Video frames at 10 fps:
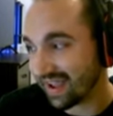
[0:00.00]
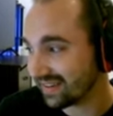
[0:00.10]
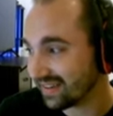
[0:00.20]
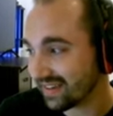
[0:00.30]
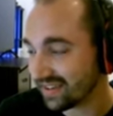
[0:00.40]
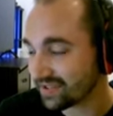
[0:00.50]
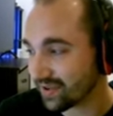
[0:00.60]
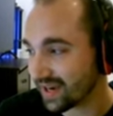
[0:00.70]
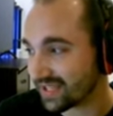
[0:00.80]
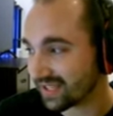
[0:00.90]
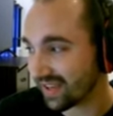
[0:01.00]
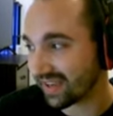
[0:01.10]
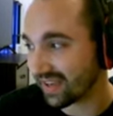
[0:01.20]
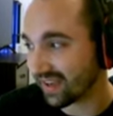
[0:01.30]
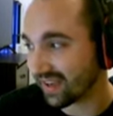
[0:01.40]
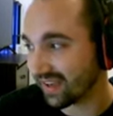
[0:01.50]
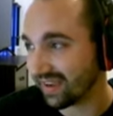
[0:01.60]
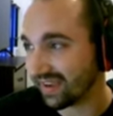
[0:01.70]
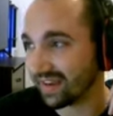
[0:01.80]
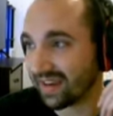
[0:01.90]
He's racing like
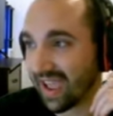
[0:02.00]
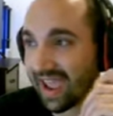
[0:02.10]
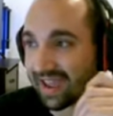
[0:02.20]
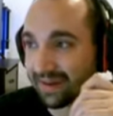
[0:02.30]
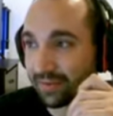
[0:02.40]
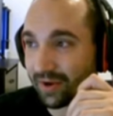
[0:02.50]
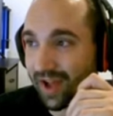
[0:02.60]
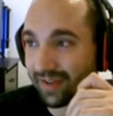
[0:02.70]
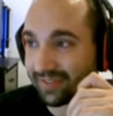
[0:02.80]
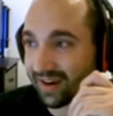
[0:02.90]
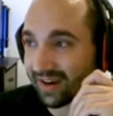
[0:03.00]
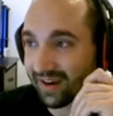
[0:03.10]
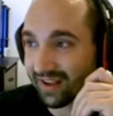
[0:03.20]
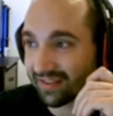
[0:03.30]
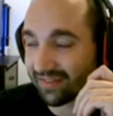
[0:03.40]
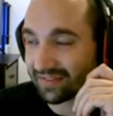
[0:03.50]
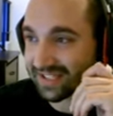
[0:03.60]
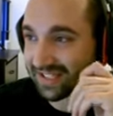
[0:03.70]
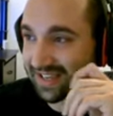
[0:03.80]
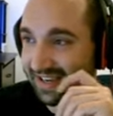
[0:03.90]
an animal out there. I love to
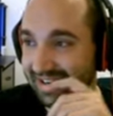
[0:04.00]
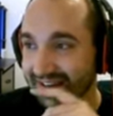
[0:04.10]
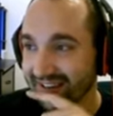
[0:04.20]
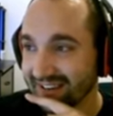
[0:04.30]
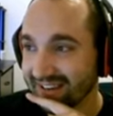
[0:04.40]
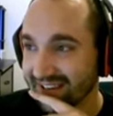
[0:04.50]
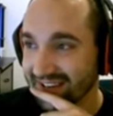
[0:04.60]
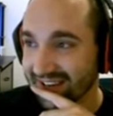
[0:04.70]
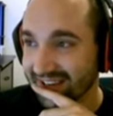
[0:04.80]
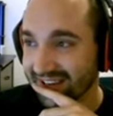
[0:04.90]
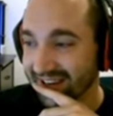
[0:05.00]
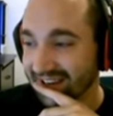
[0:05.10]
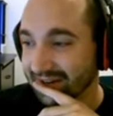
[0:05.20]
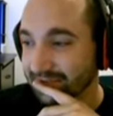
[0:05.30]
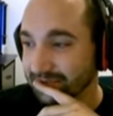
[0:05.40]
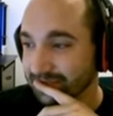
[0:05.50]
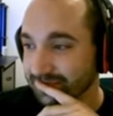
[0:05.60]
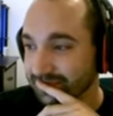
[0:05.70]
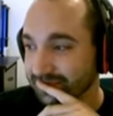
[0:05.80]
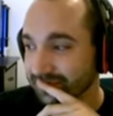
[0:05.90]
see it.
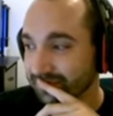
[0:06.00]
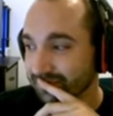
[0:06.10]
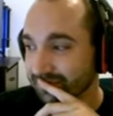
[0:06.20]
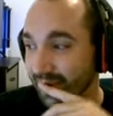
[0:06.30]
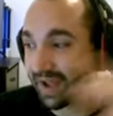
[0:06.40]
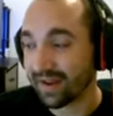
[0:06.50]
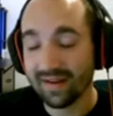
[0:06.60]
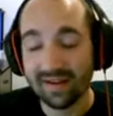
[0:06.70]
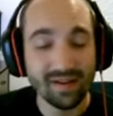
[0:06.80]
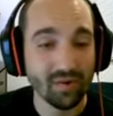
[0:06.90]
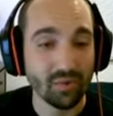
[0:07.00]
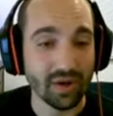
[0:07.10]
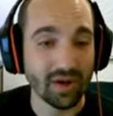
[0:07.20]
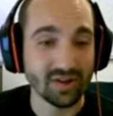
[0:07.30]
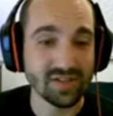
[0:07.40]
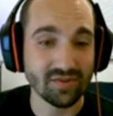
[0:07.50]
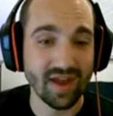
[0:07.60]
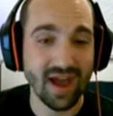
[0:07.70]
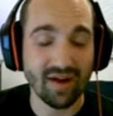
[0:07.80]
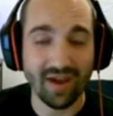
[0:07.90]
But we also
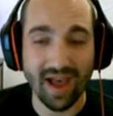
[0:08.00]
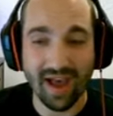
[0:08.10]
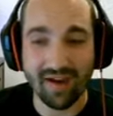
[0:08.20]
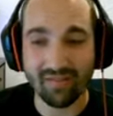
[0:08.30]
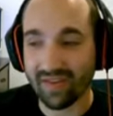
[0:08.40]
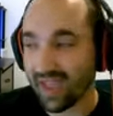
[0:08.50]
now have